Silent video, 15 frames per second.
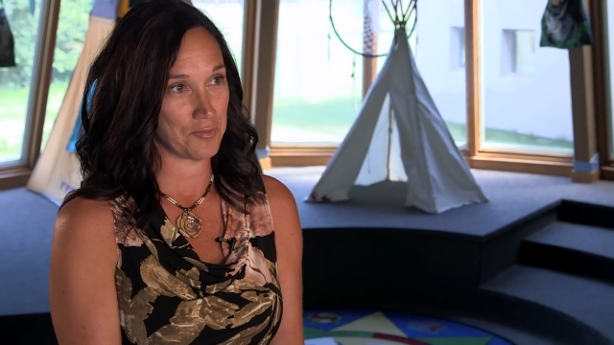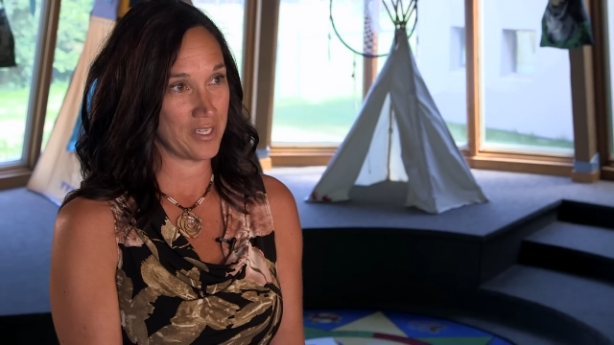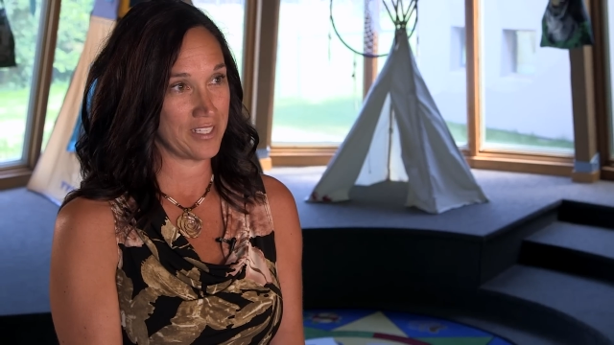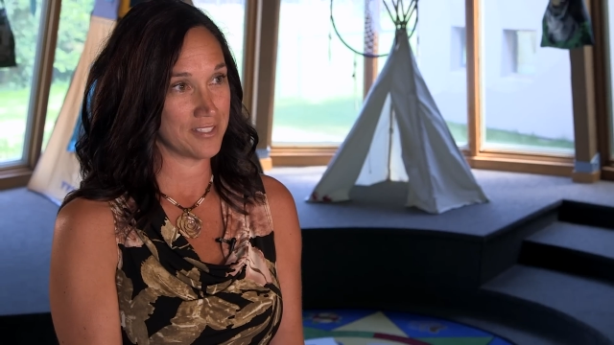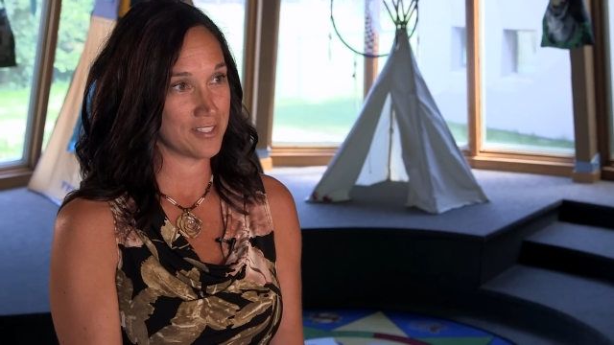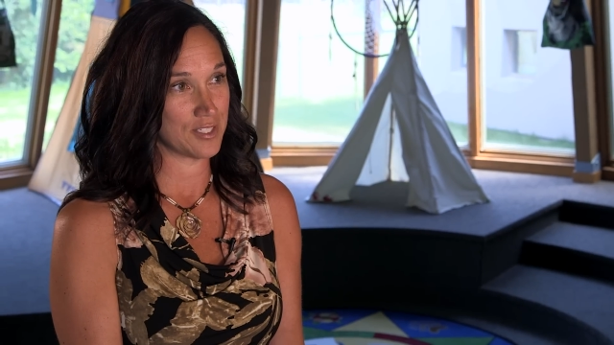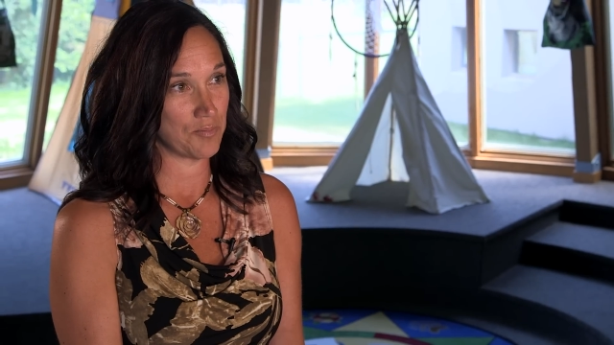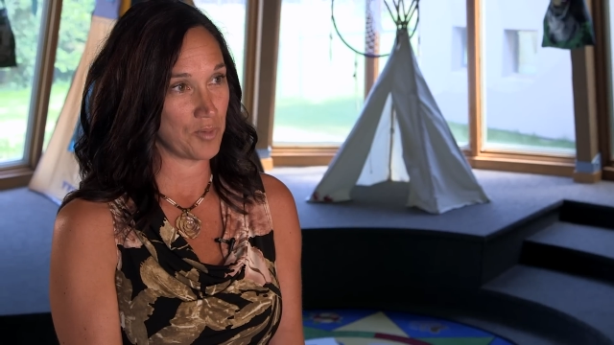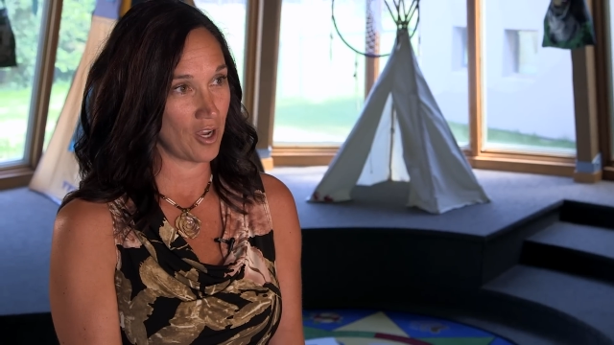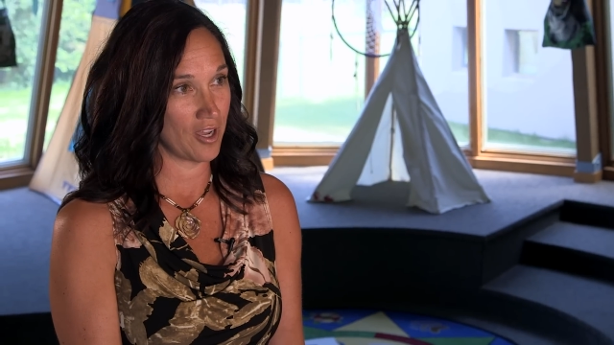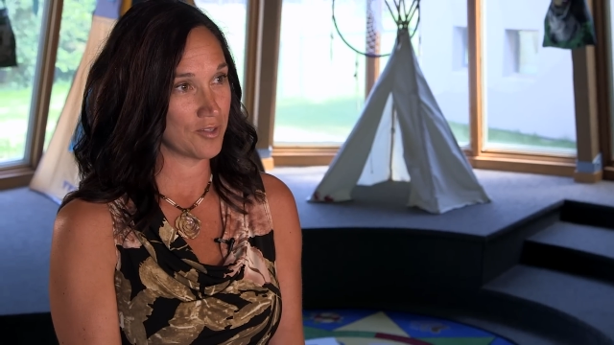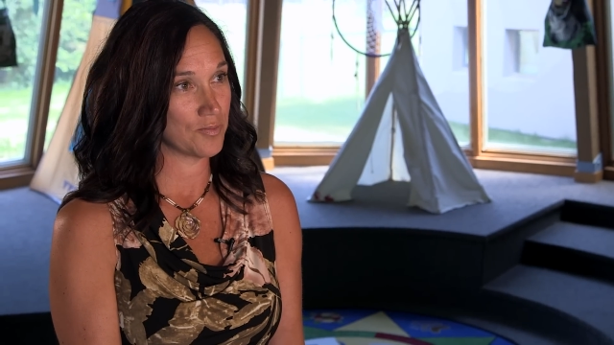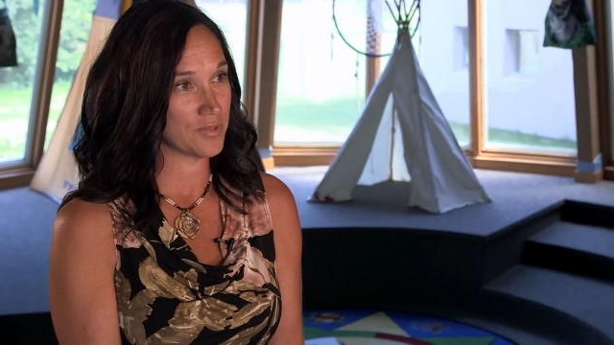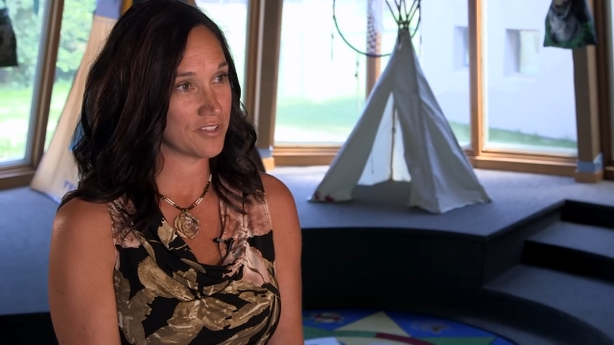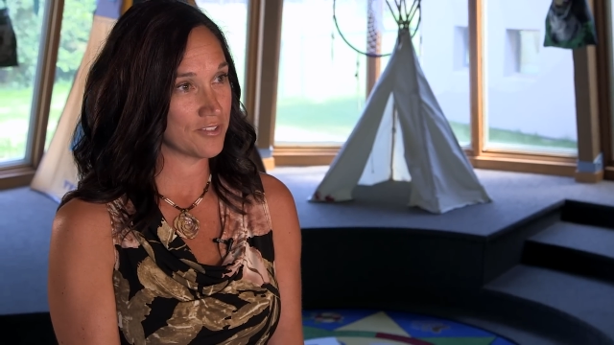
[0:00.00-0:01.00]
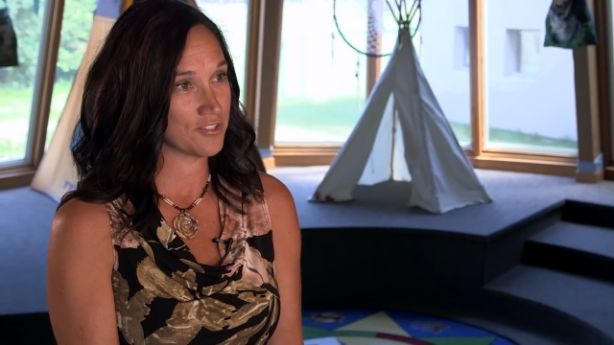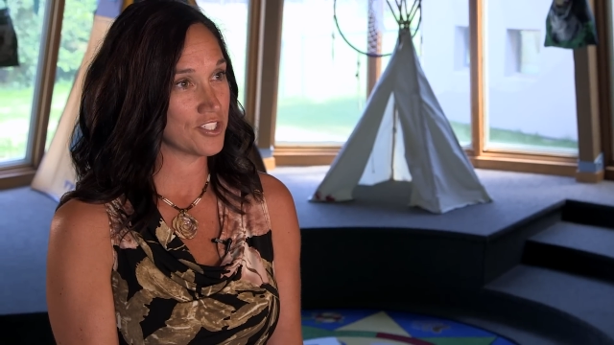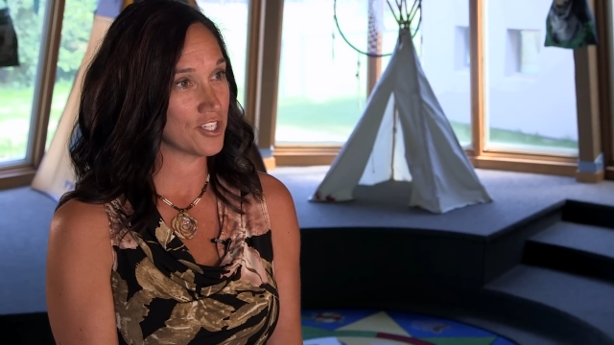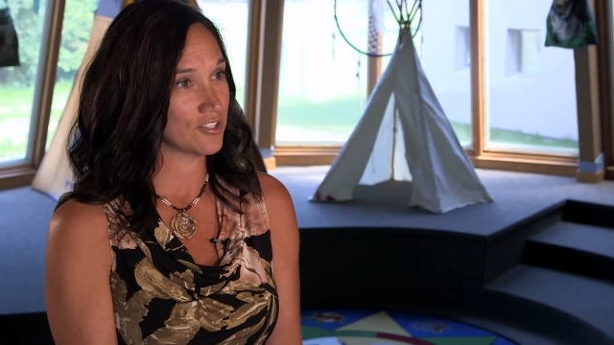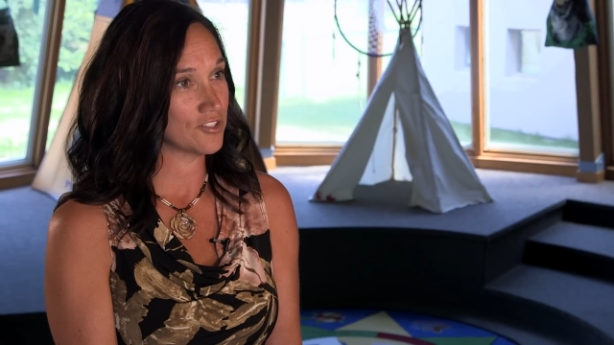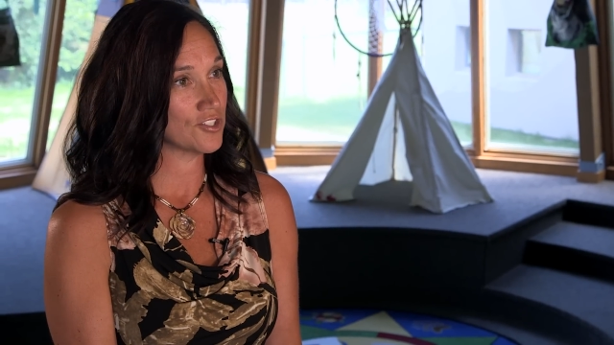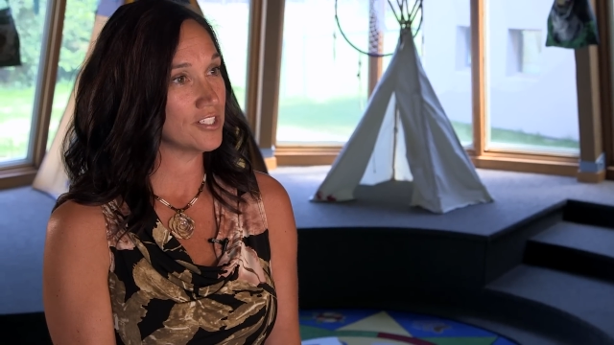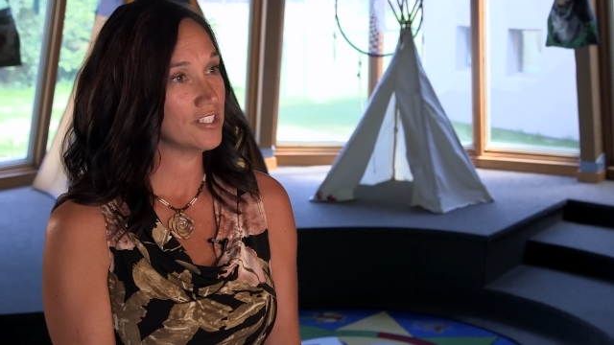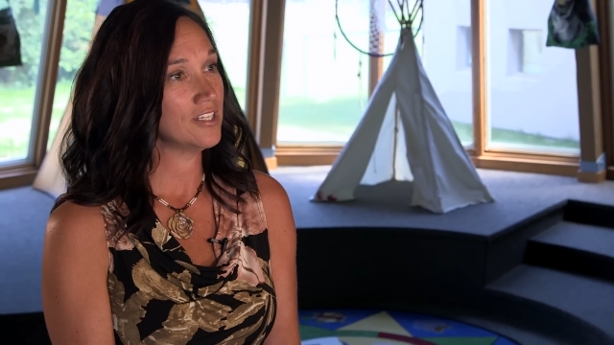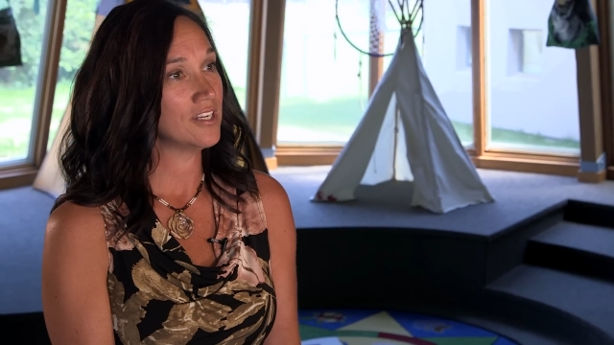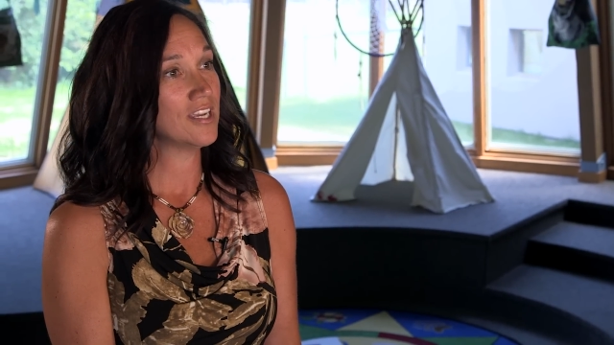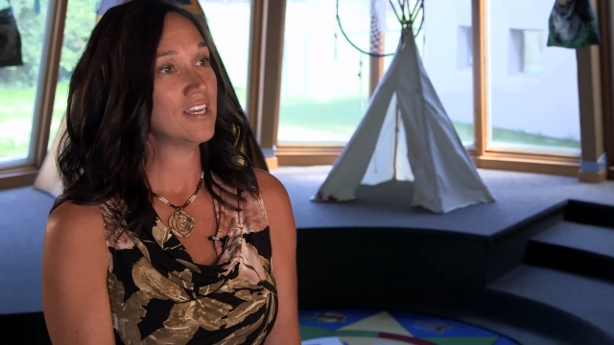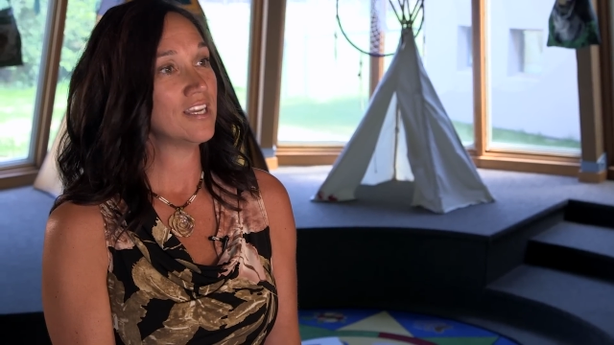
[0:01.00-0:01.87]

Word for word: ways to bond with their children.